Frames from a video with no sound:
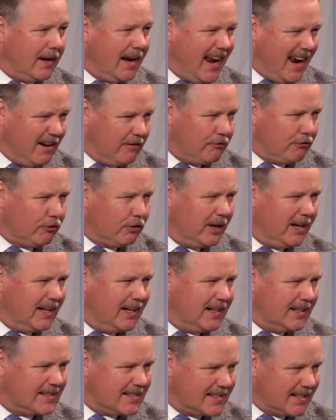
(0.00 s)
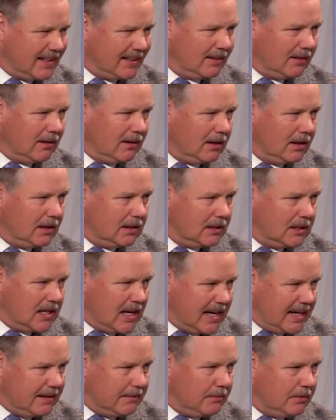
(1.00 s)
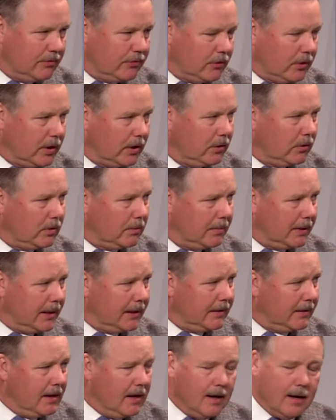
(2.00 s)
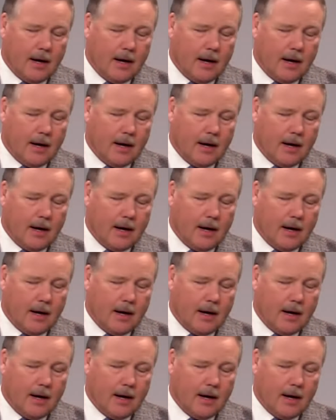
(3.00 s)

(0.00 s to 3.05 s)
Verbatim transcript: every single night before I go to bed,